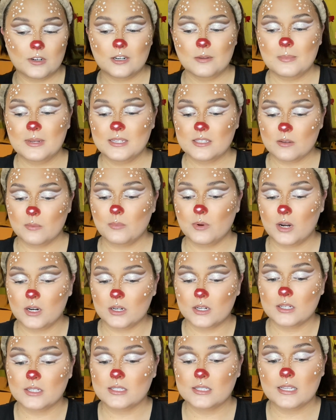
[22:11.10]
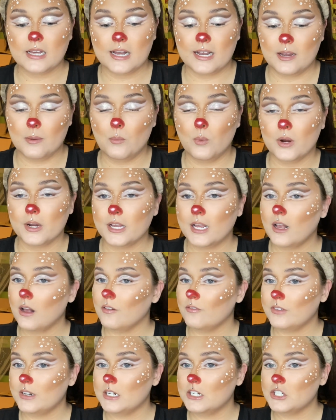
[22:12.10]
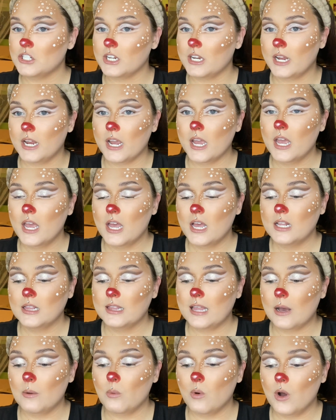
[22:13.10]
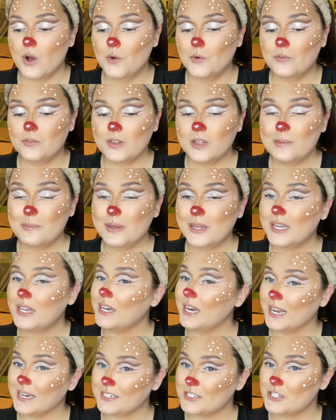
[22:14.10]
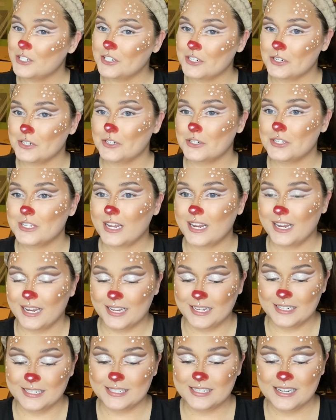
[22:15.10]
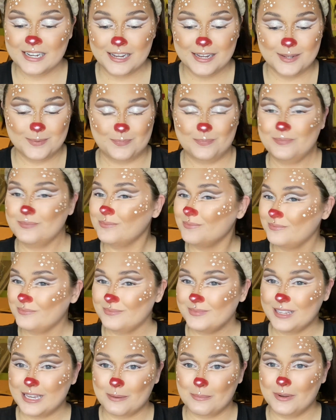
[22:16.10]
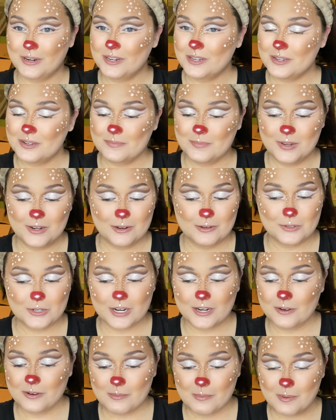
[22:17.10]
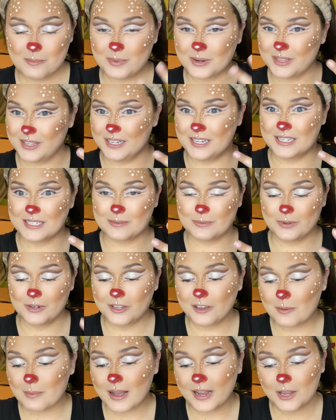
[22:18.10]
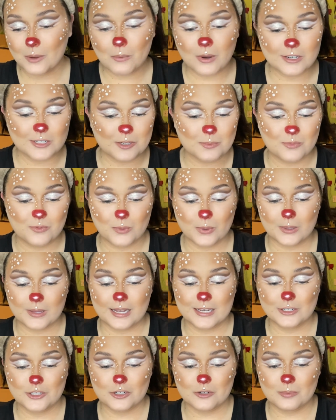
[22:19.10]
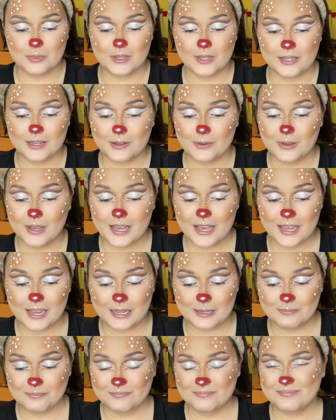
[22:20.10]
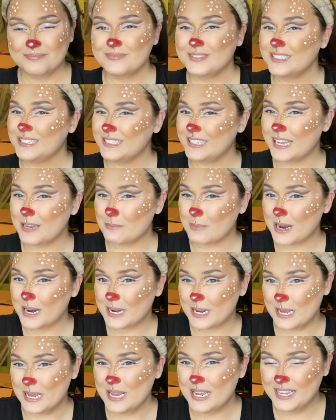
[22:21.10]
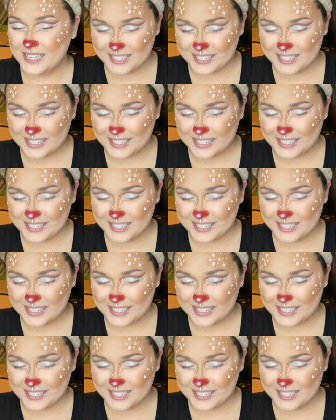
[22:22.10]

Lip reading: of me some products that I am working on finishing that will hopefully be in next year's, and I'm going to, try to remember these. I'm going to go back and watch it before last year and be like, okay, they made it.